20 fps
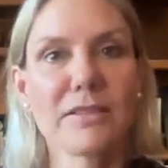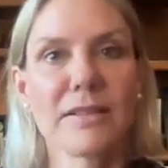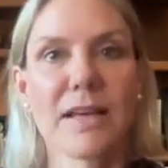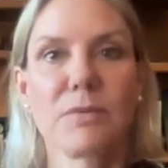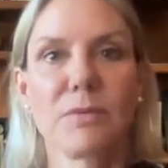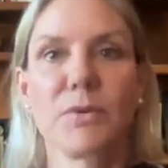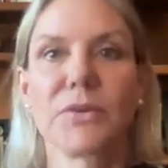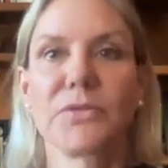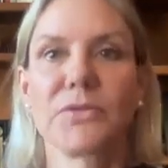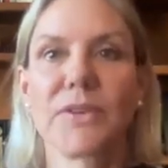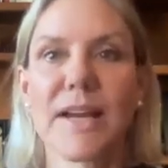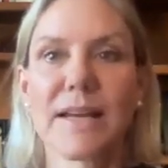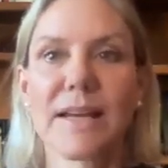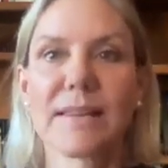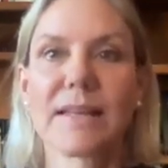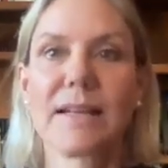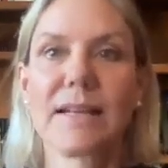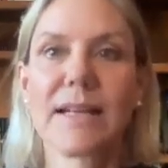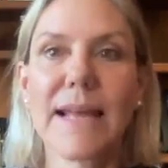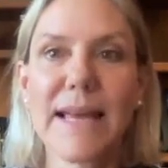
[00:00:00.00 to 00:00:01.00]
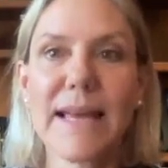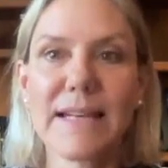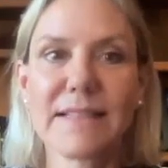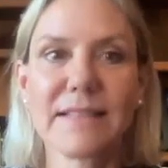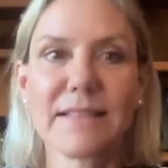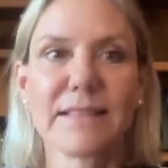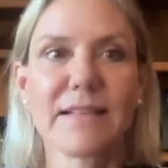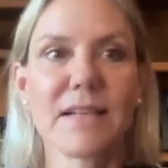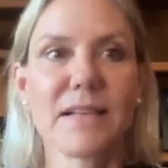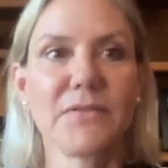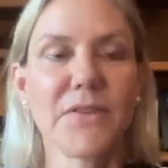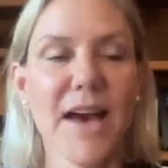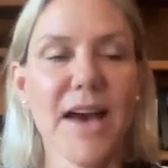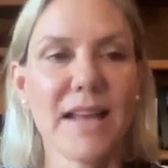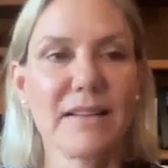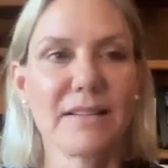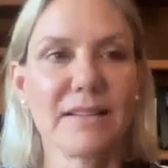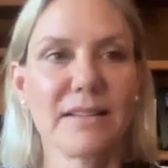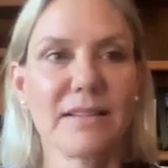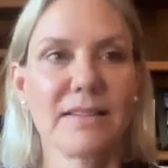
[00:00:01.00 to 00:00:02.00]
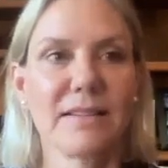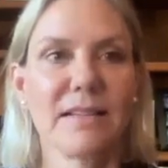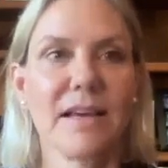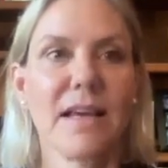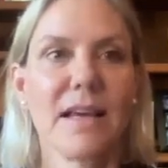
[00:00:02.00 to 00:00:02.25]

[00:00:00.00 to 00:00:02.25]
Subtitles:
that reflect the latest advances